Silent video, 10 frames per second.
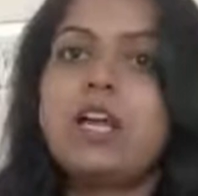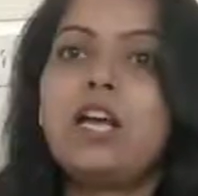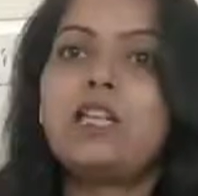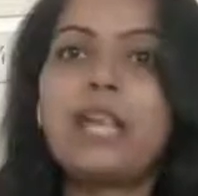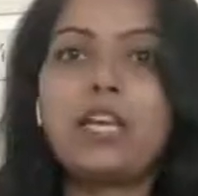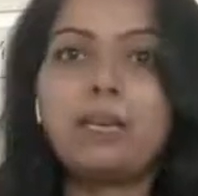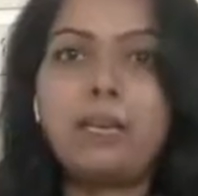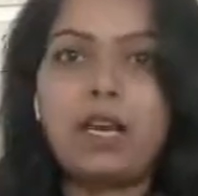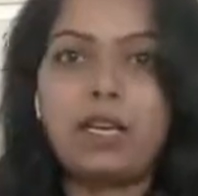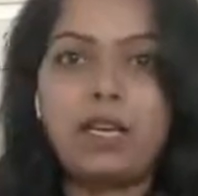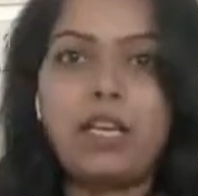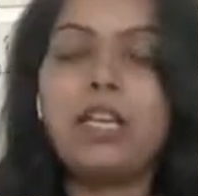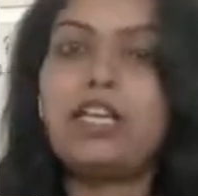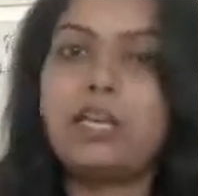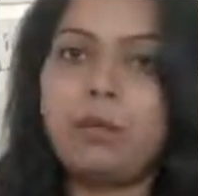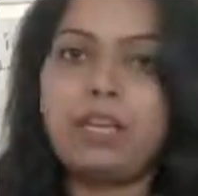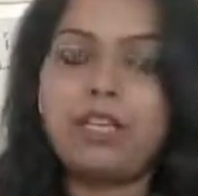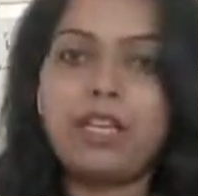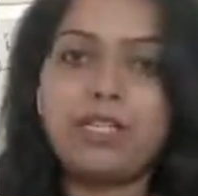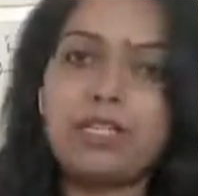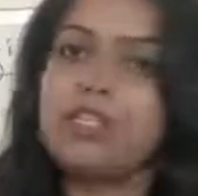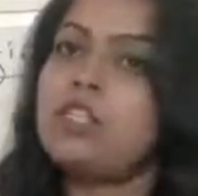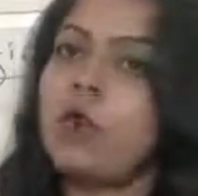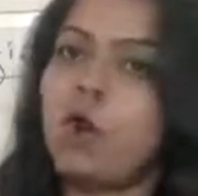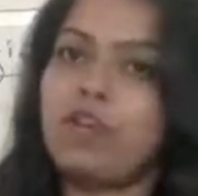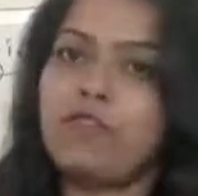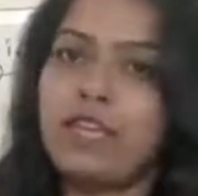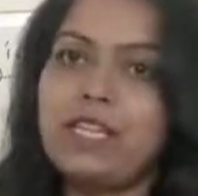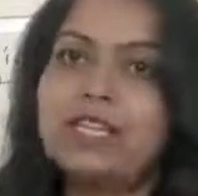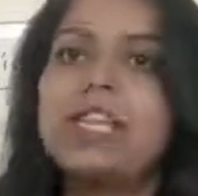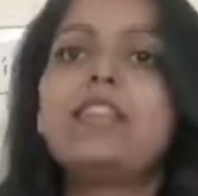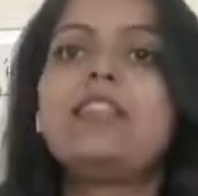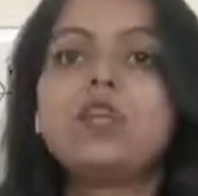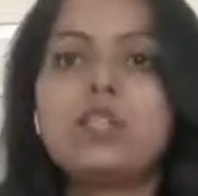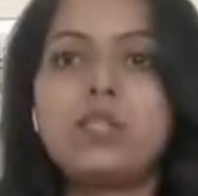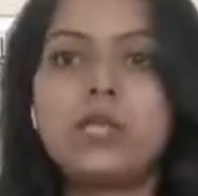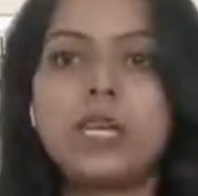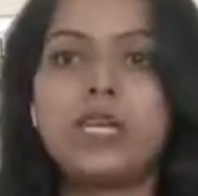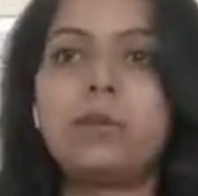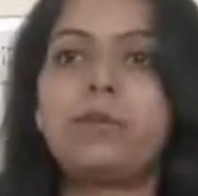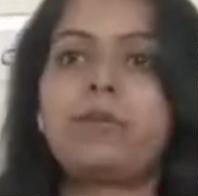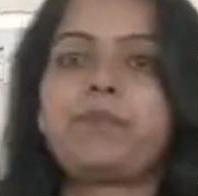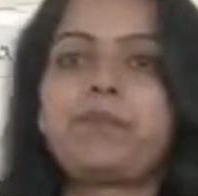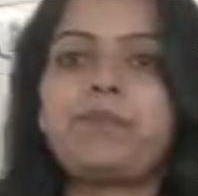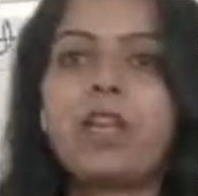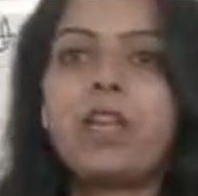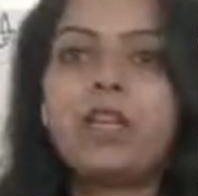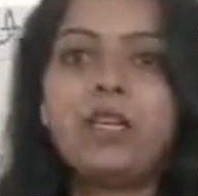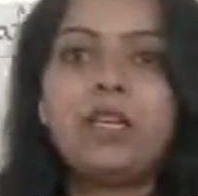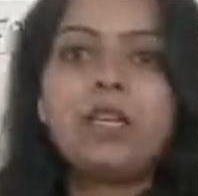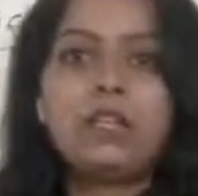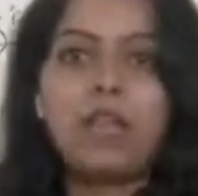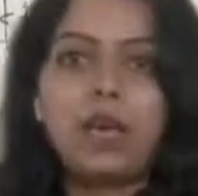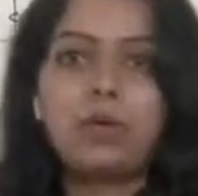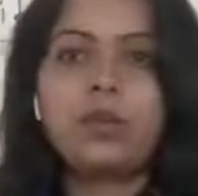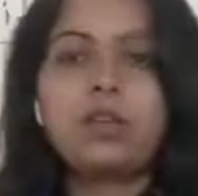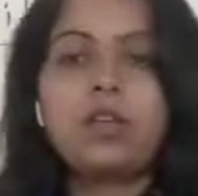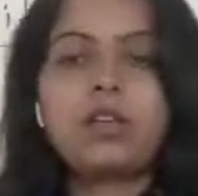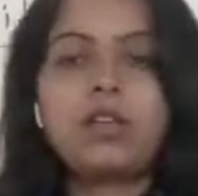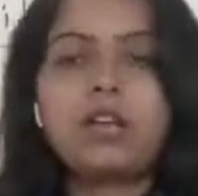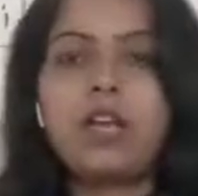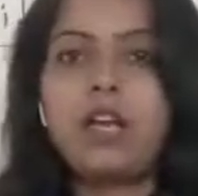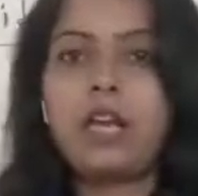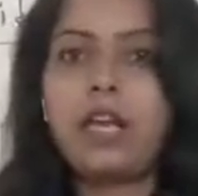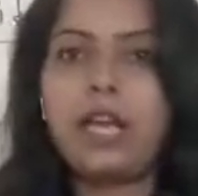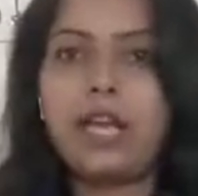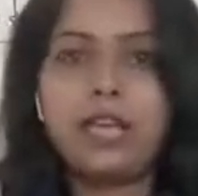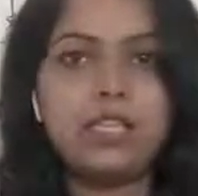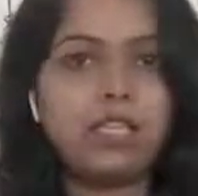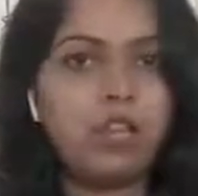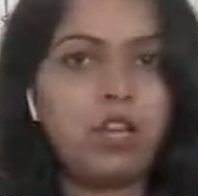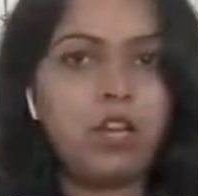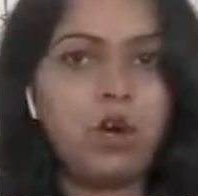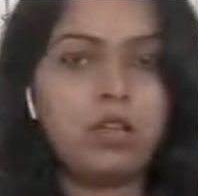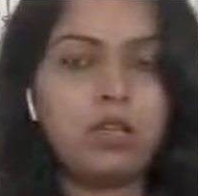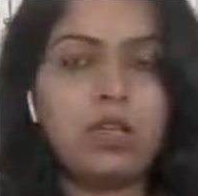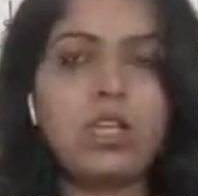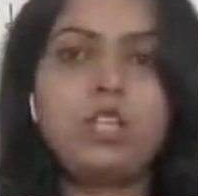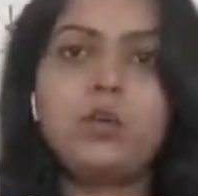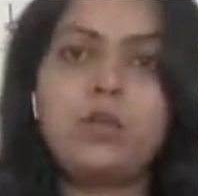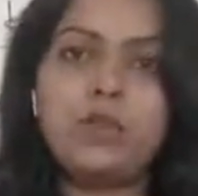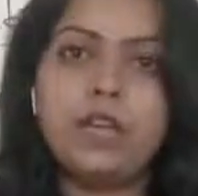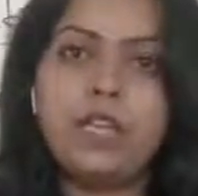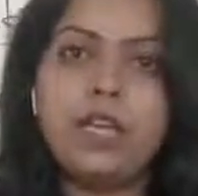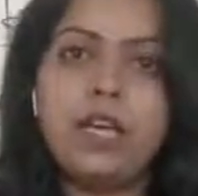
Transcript: second party in criminal cases is always the state. Now, in civil law, usually